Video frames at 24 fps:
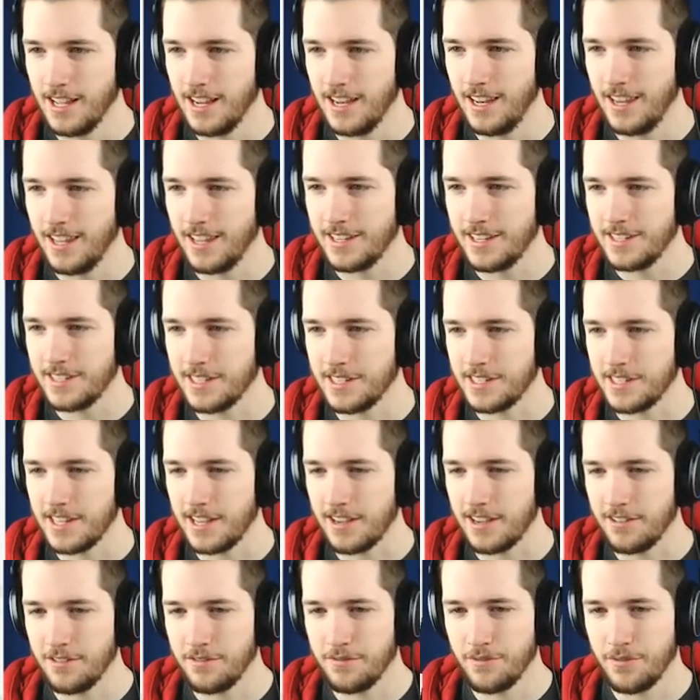Likes the
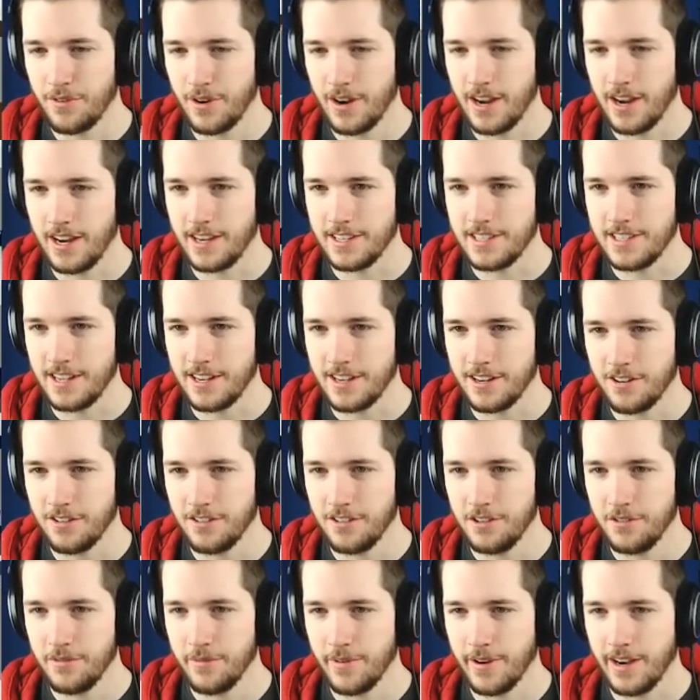sound of rain. It's not
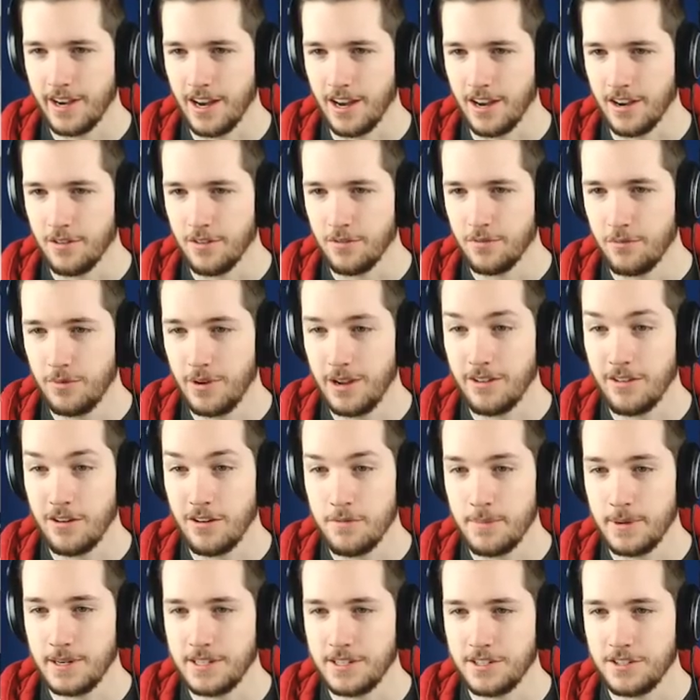currently raining. Weary
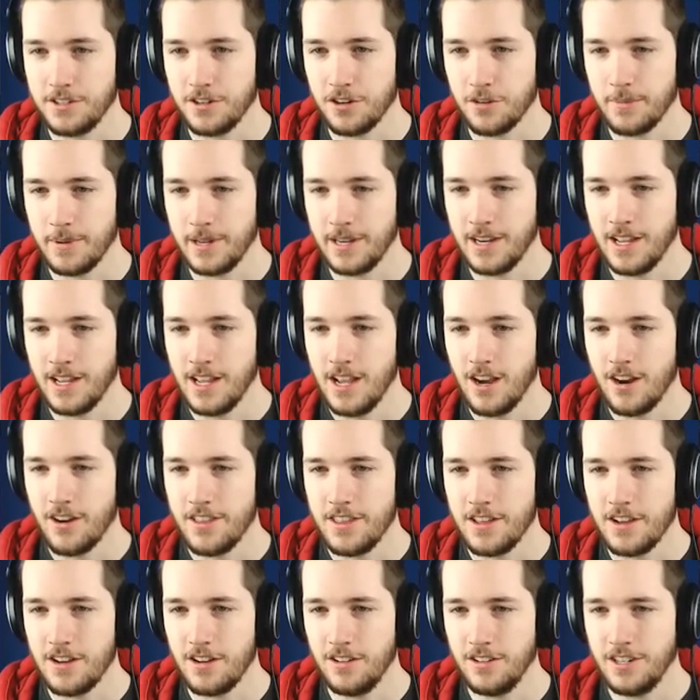but determined. Are
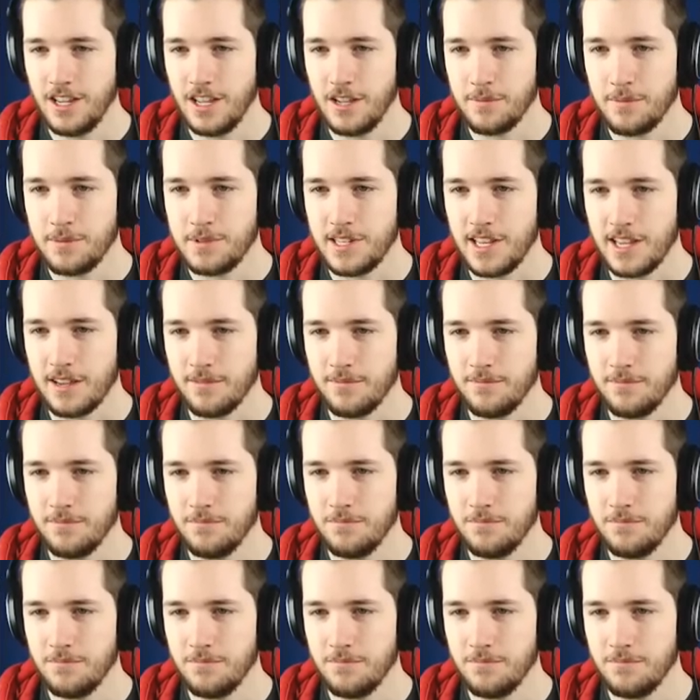they all named Sam?